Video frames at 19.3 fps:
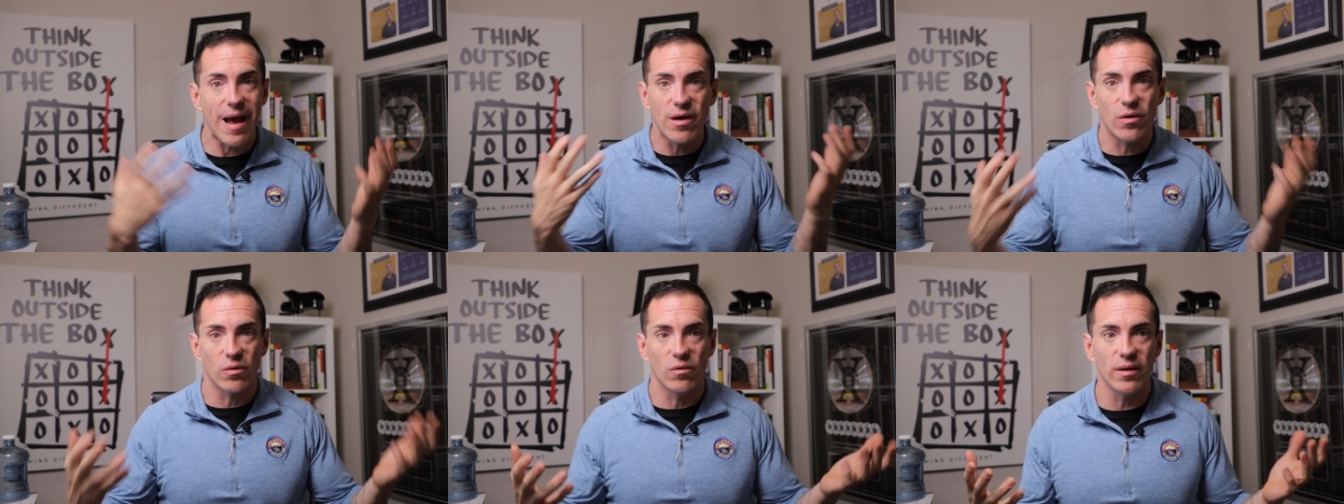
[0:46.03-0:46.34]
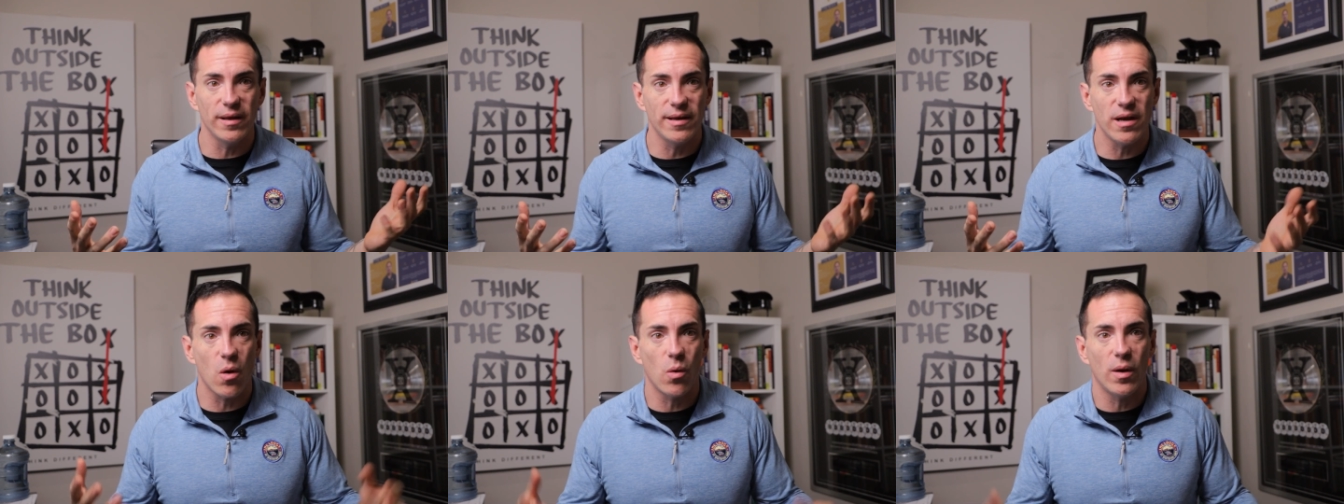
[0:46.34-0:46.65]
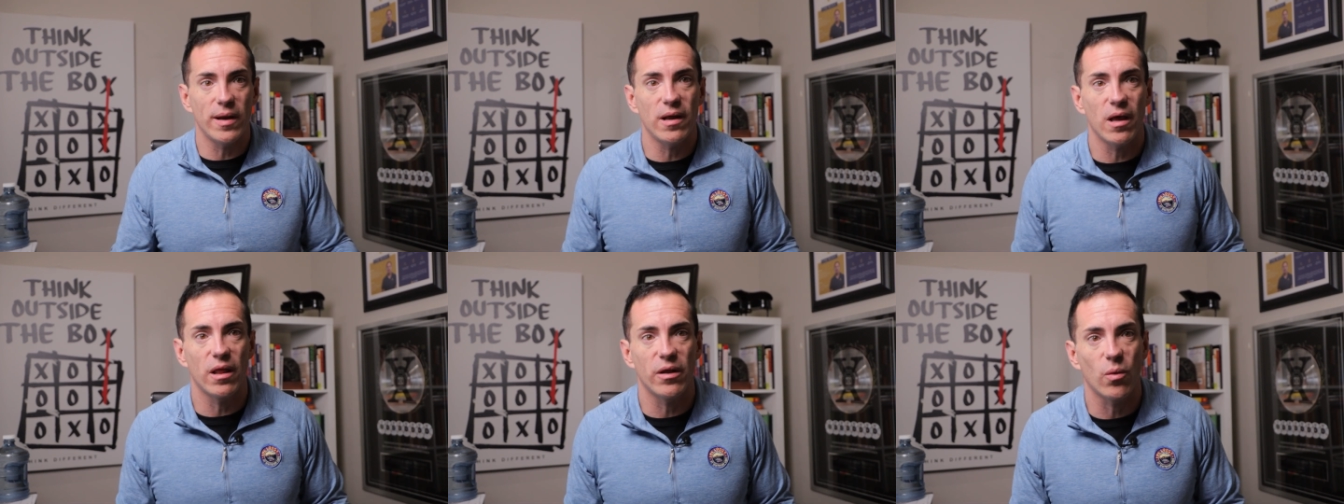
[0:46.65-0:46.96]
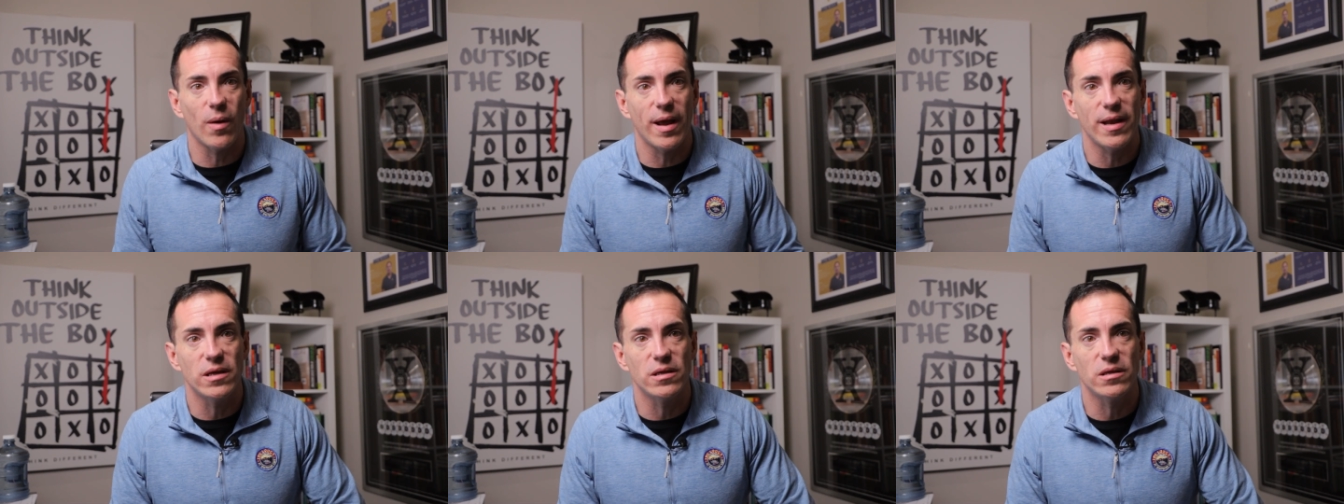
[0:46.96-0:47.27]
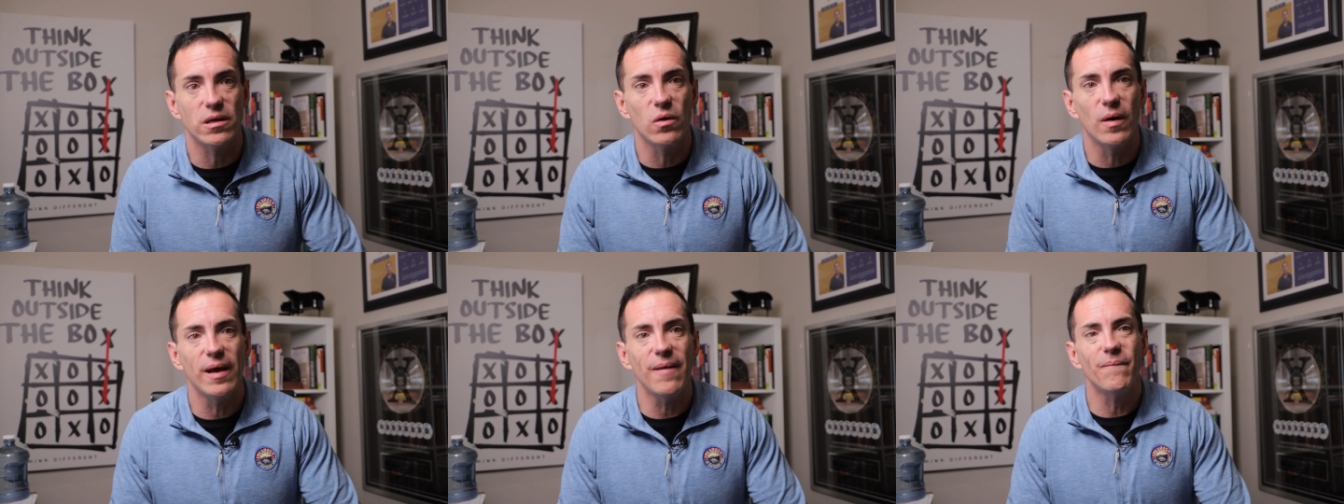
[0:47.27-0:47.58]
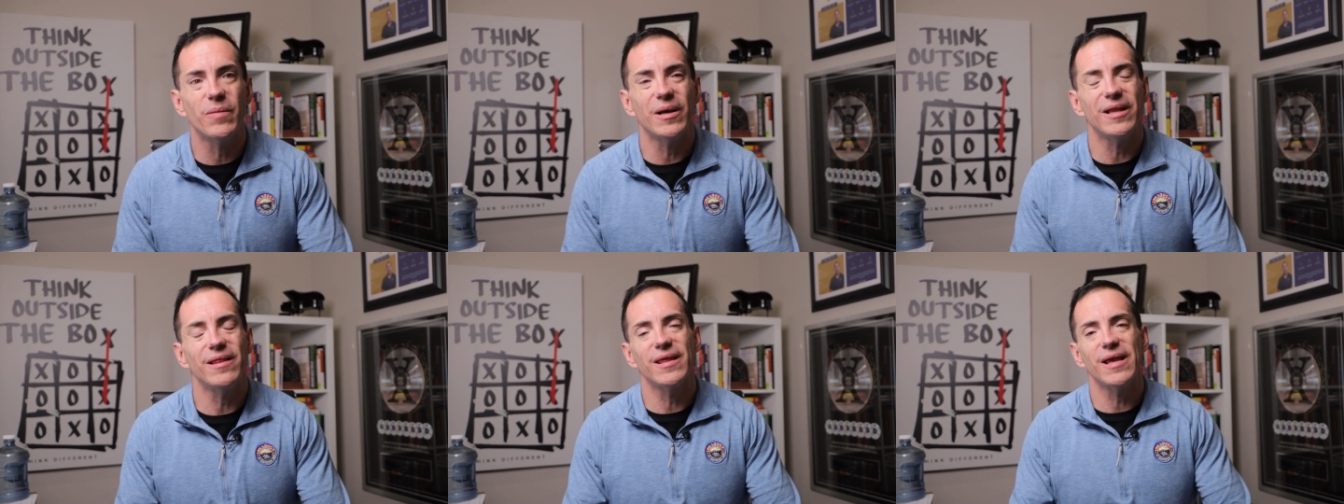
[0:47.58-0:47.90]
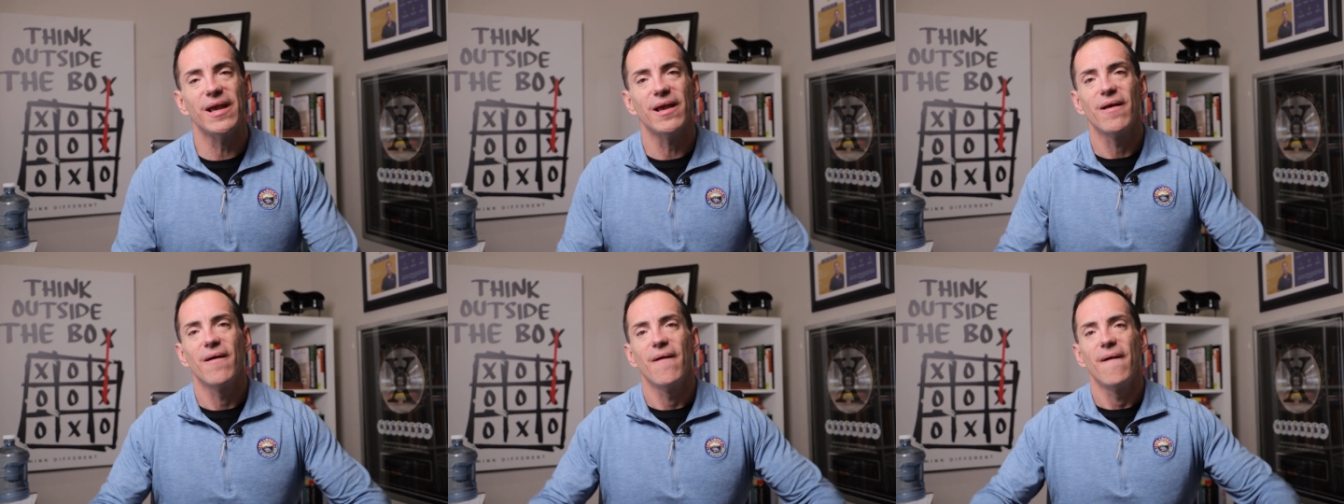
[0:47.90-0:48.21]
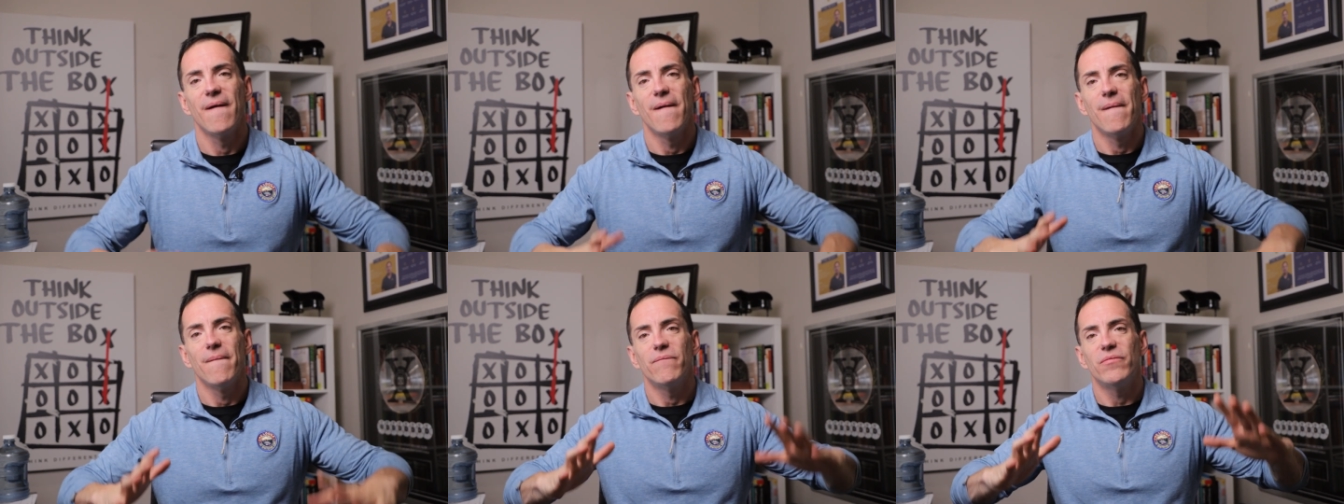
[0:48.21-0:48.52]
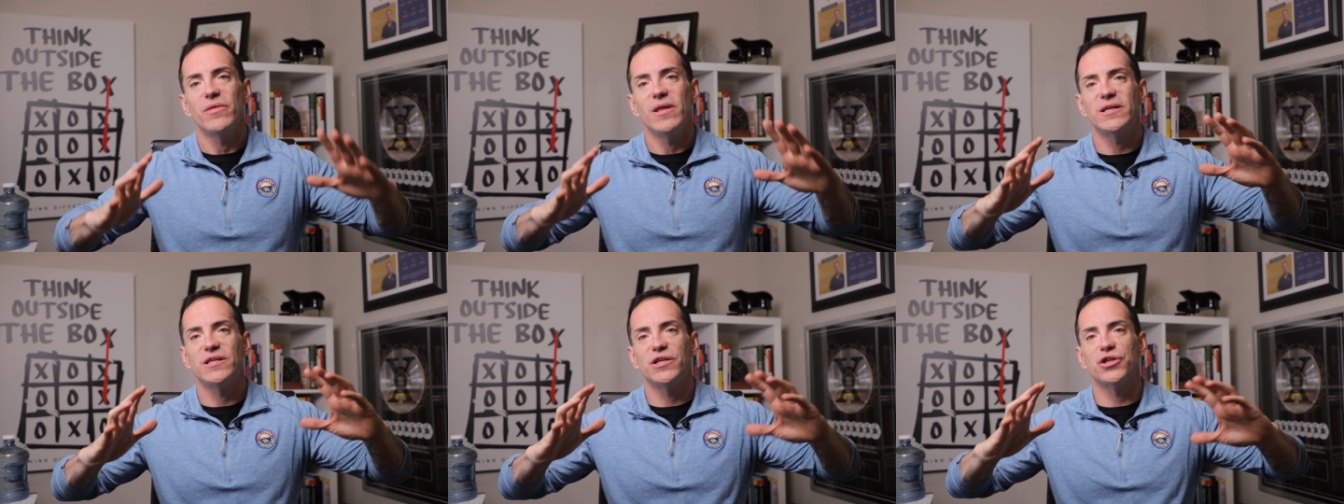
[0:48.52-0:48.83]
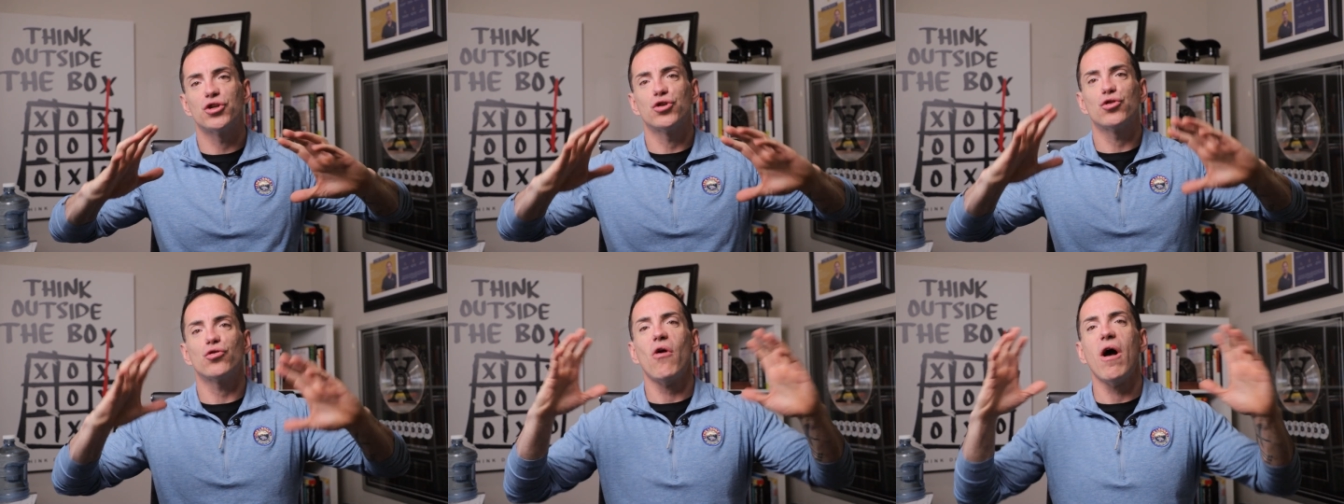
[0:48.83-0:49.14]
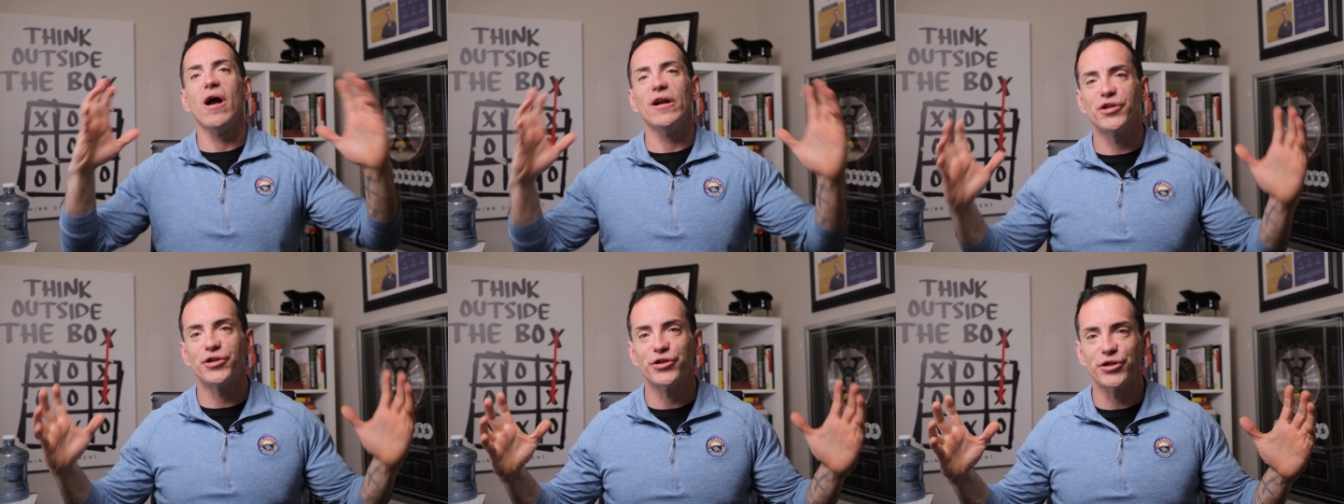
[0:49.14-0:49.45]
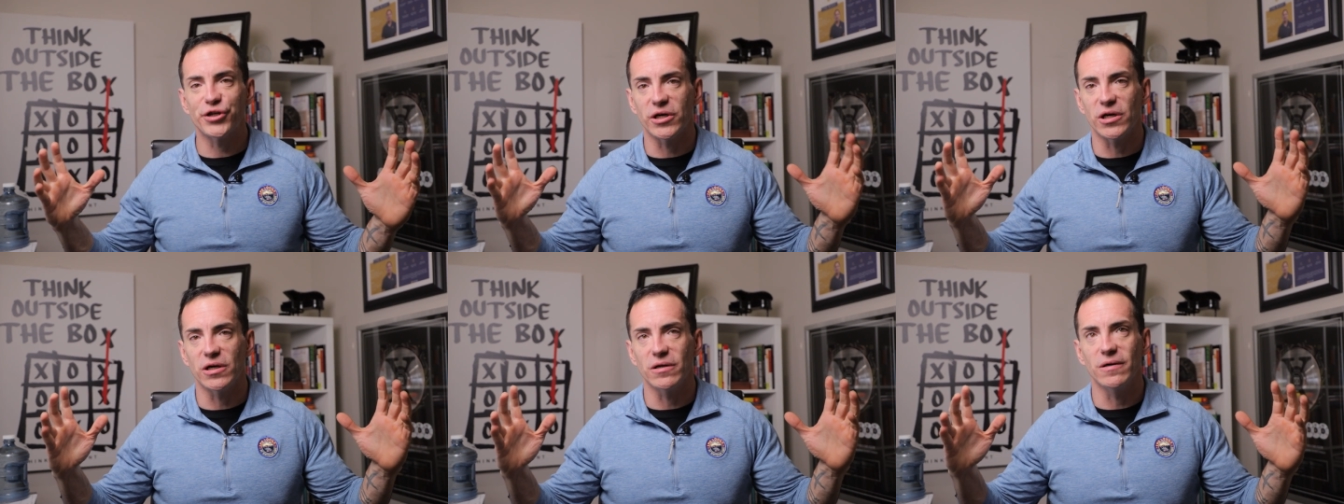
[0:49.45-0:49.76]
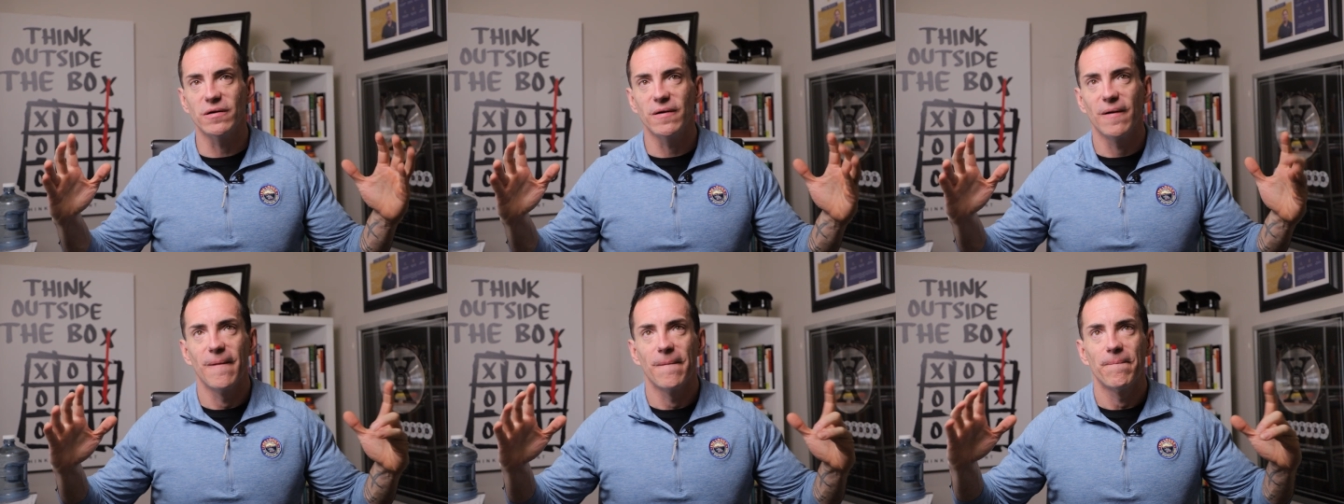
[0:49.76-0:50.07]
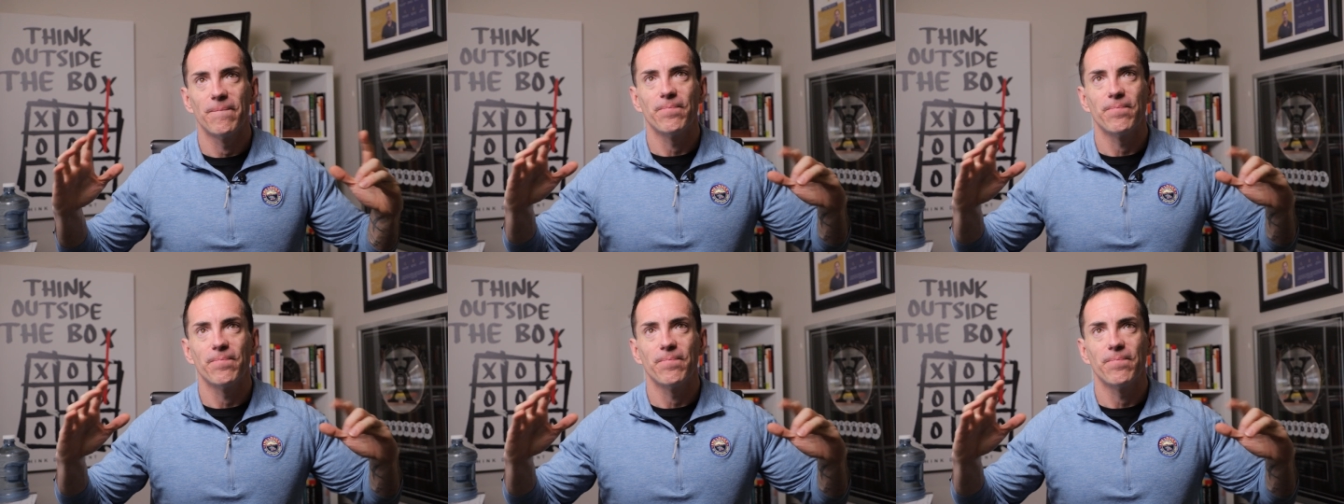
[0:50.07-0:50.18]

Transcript: I don't really know any other way to do it, but the the structure